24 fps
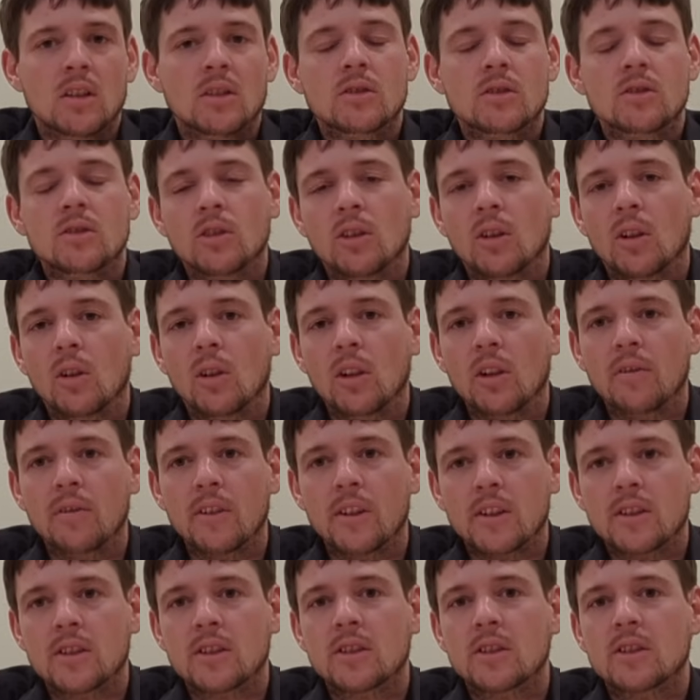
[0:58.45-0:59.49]
So if
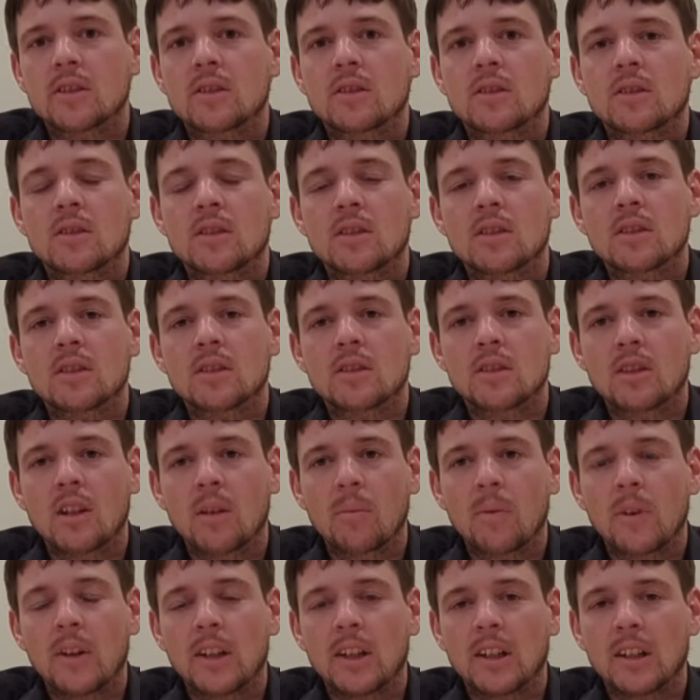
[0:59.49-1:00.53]
it's
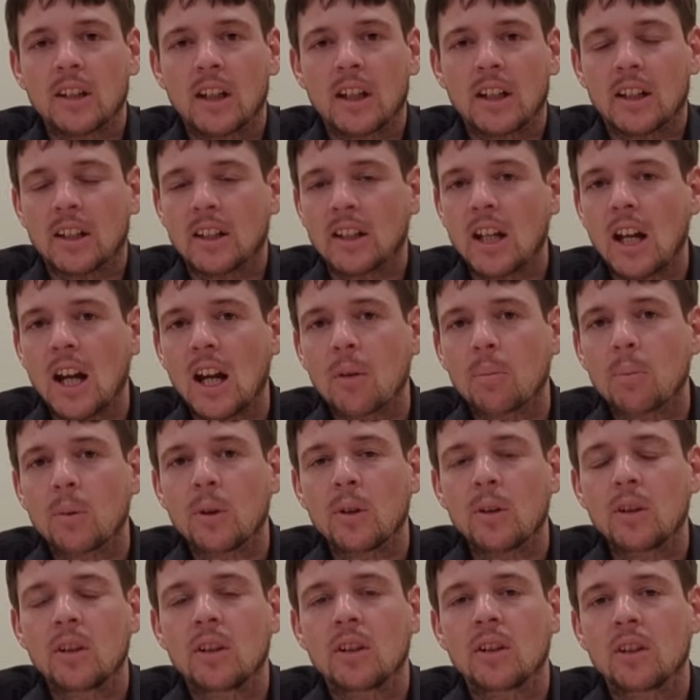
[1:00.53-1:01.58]
something like a
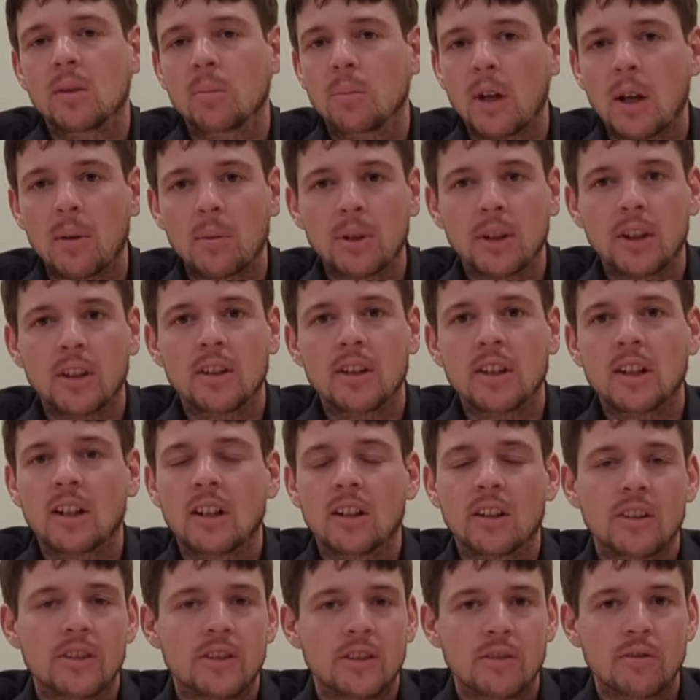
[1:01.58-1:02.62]
camper, you're probably going to need at
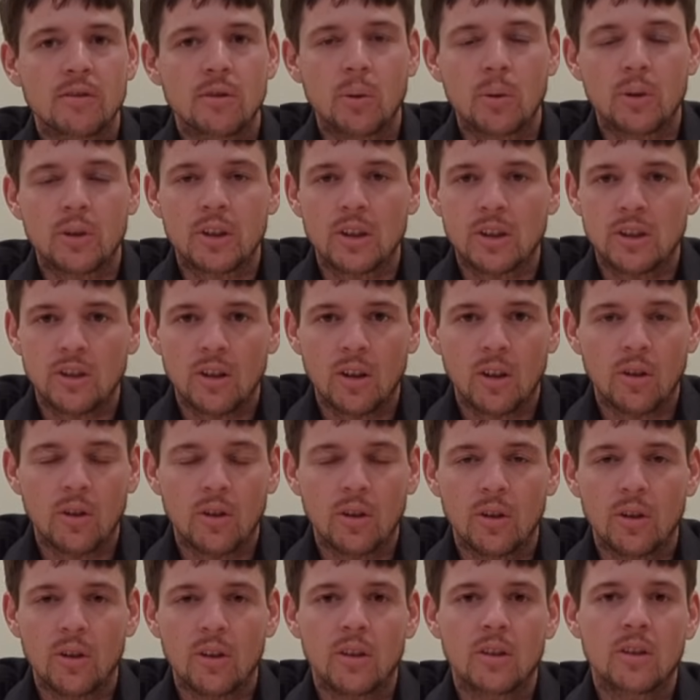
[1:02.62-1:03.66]
least a 14 tall
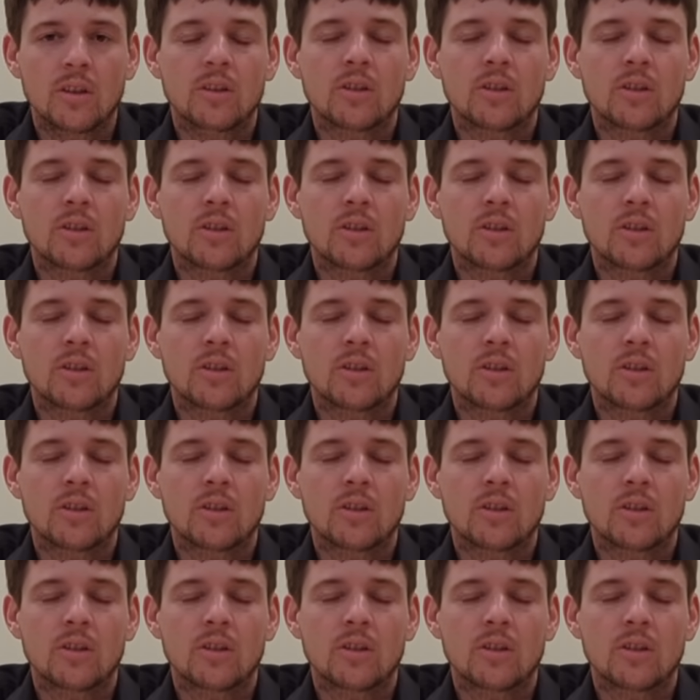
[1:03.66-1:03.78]
door.